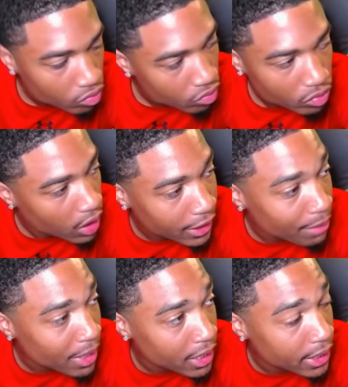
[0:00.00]
Nah,
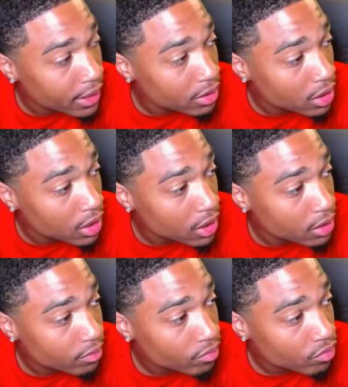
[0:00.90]
they better answer,
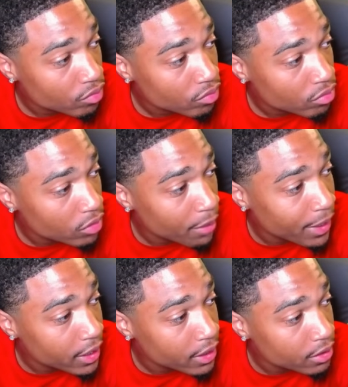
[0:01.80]
dog. They
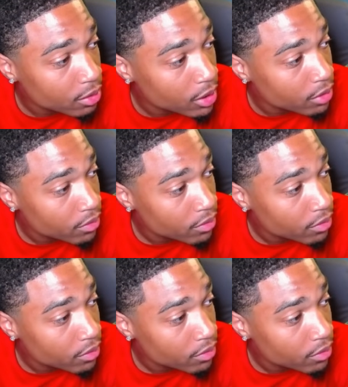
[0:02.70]
better answer, bro.